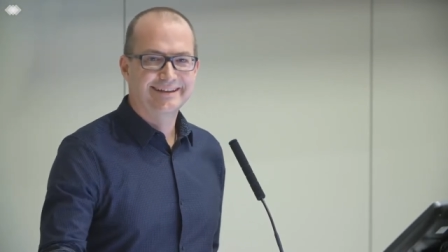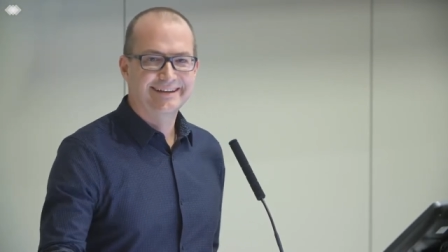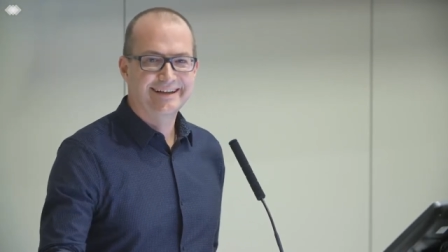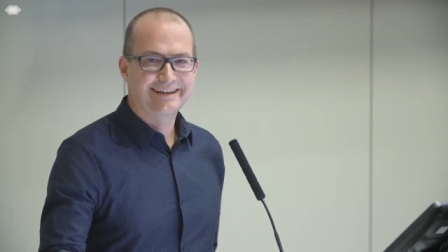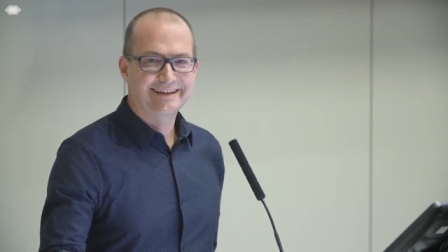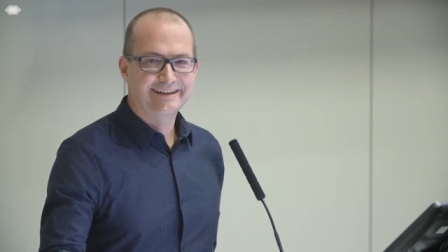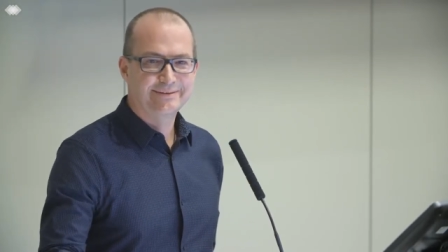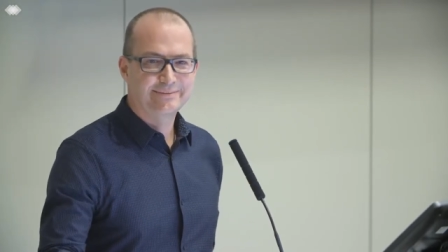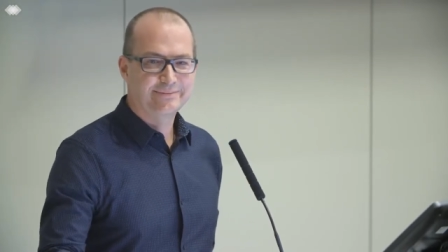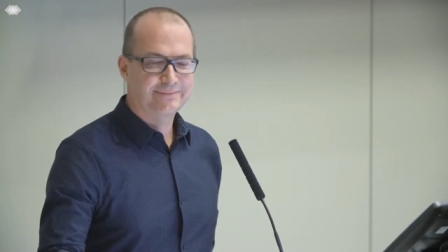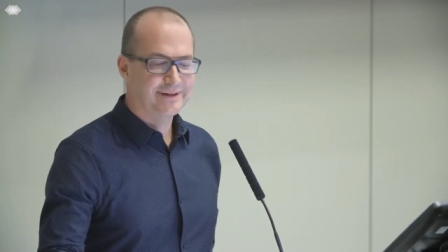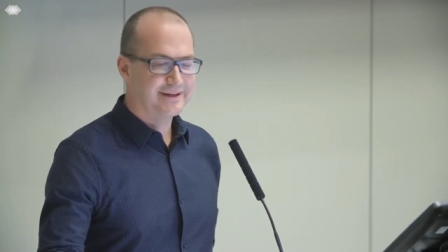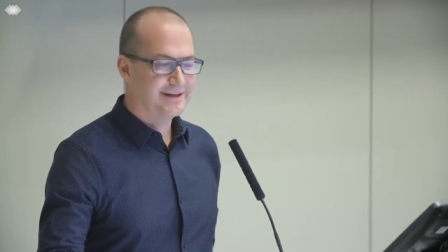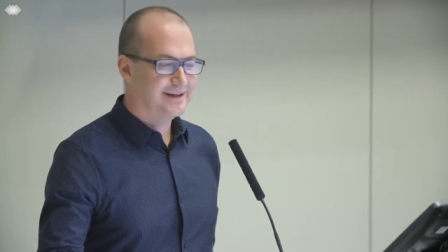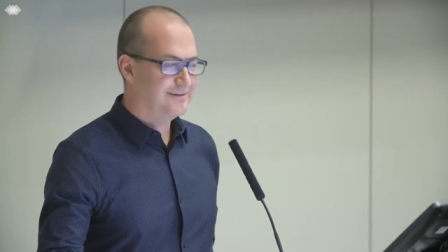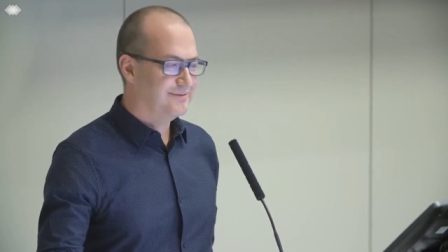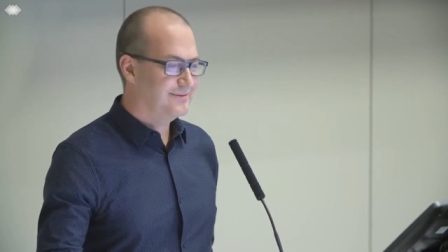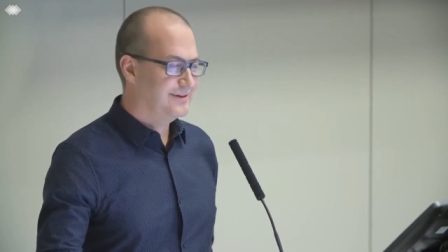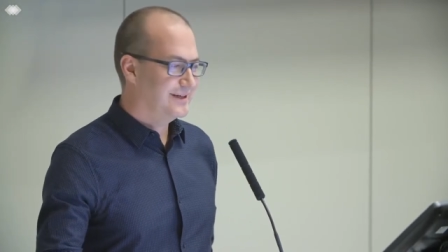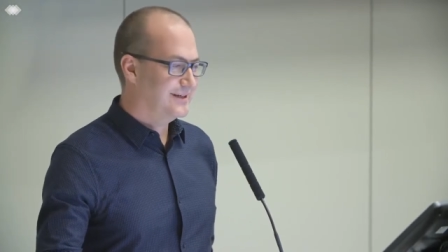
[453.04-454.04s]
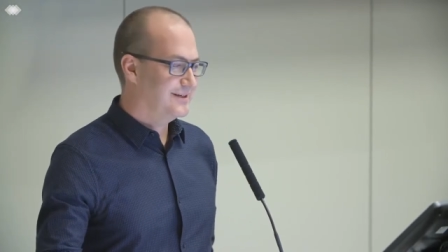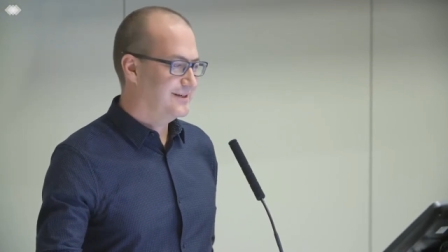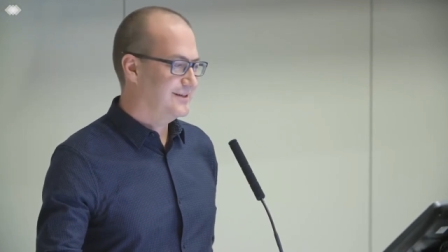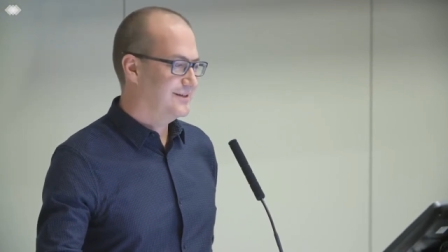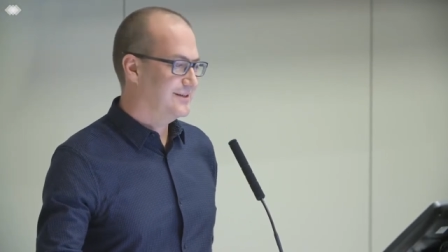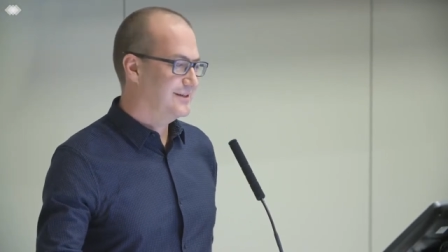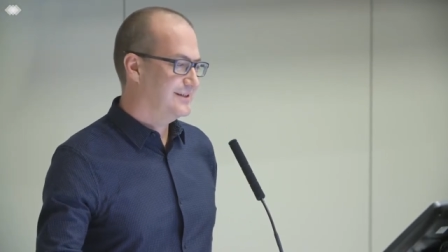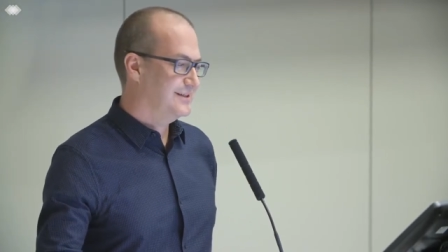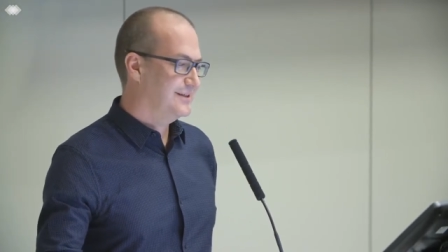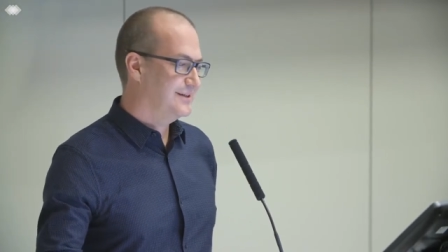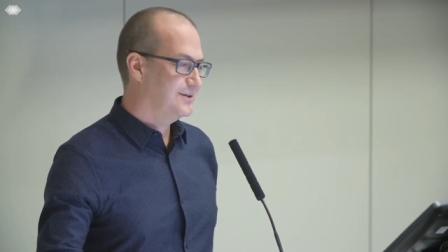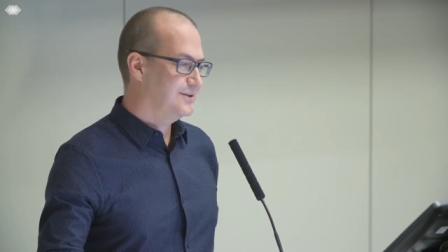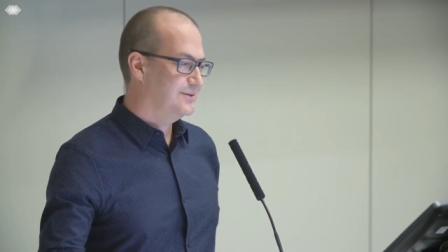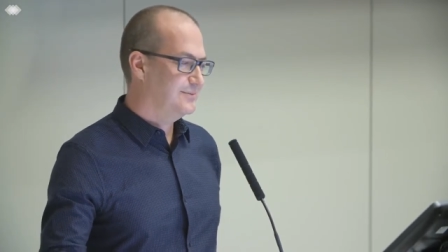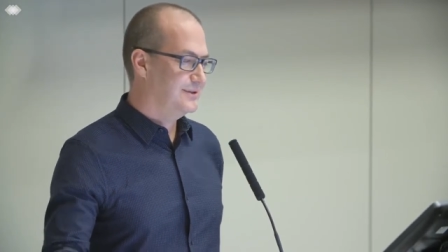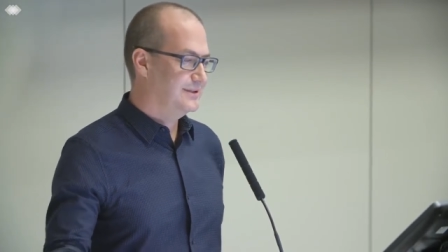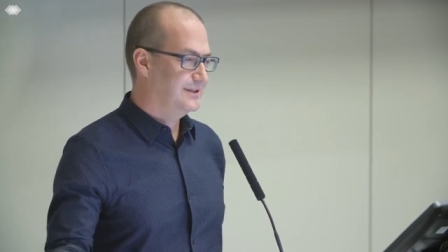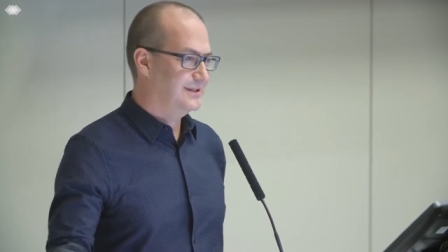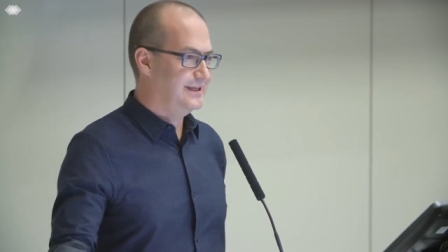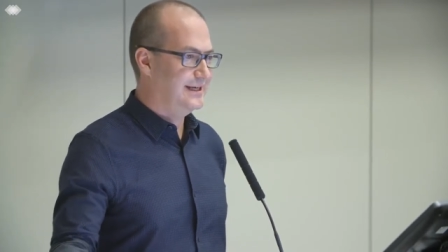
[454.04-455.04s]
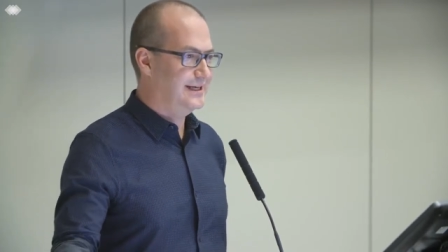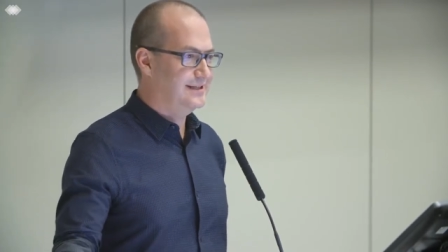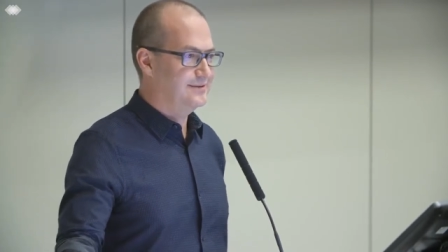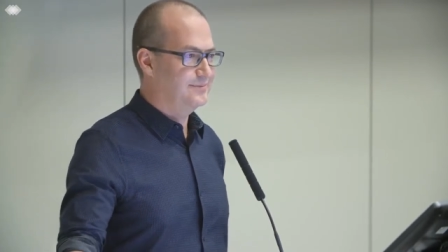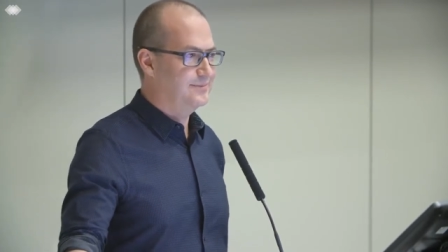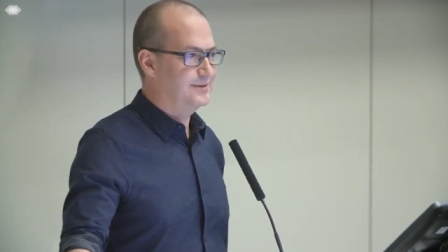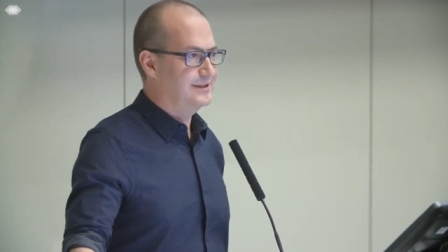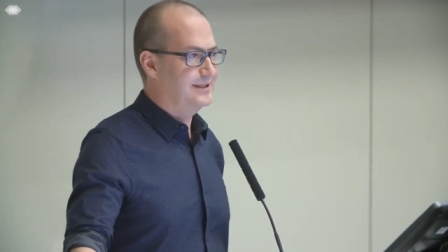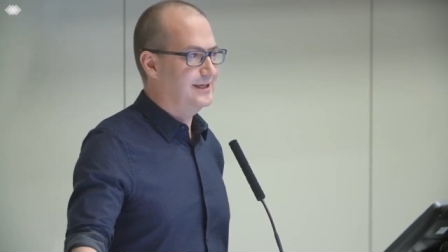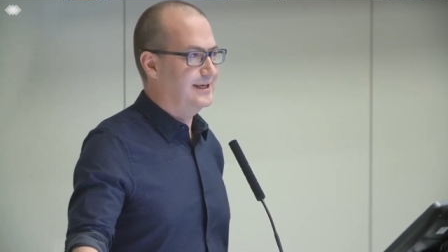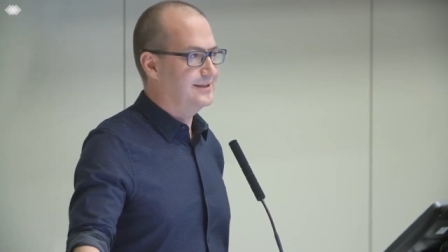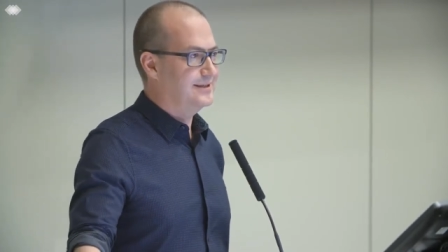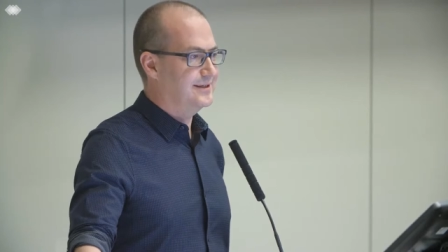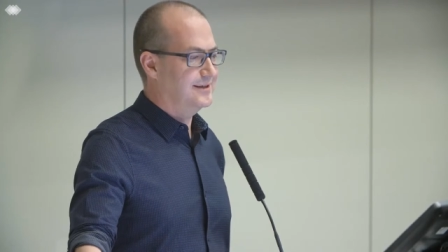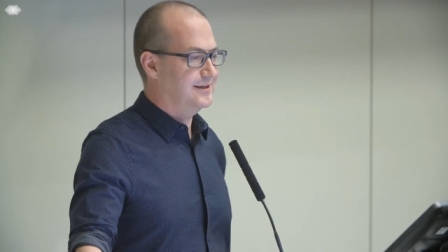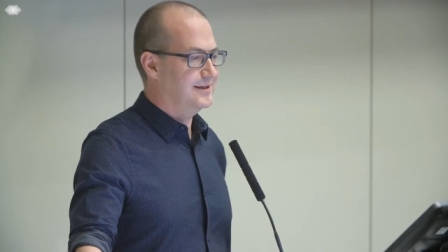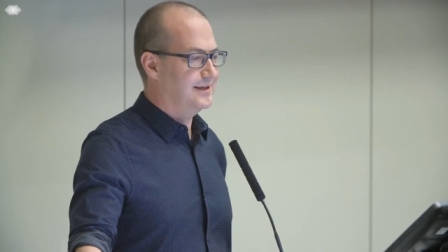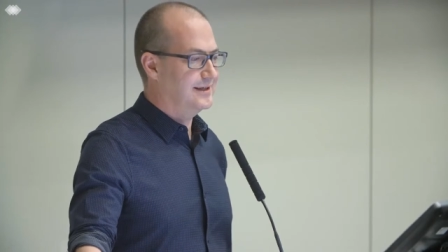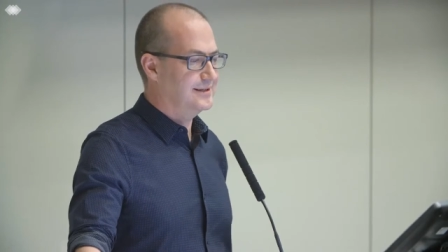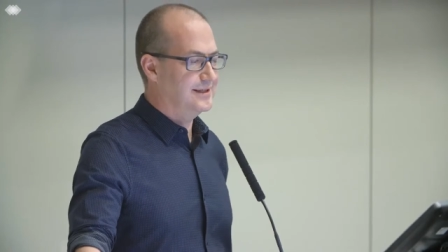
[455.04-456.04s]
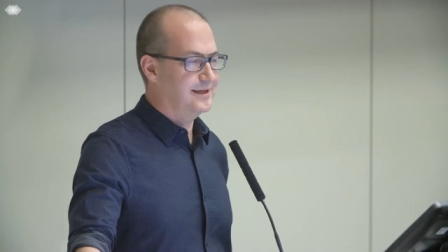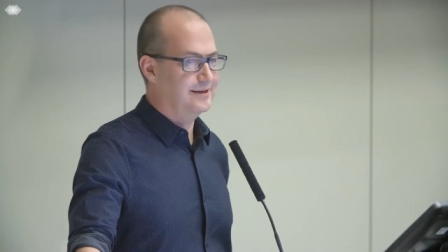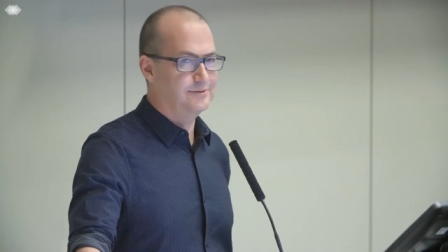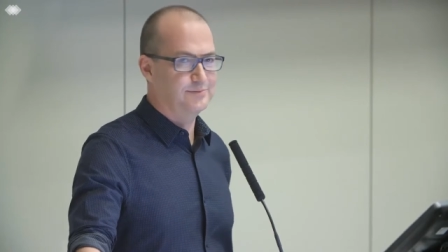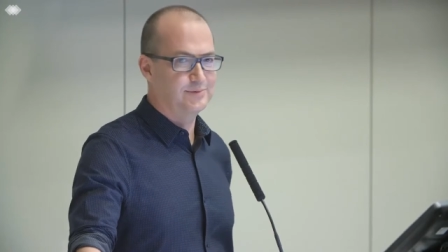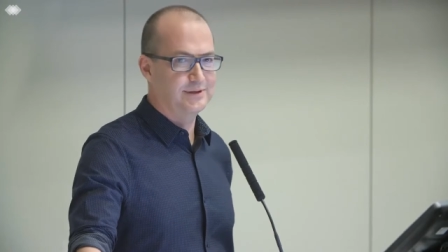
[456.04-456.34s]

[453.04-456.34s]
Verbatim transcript: um, covering her nursing home on the days of protected learning times.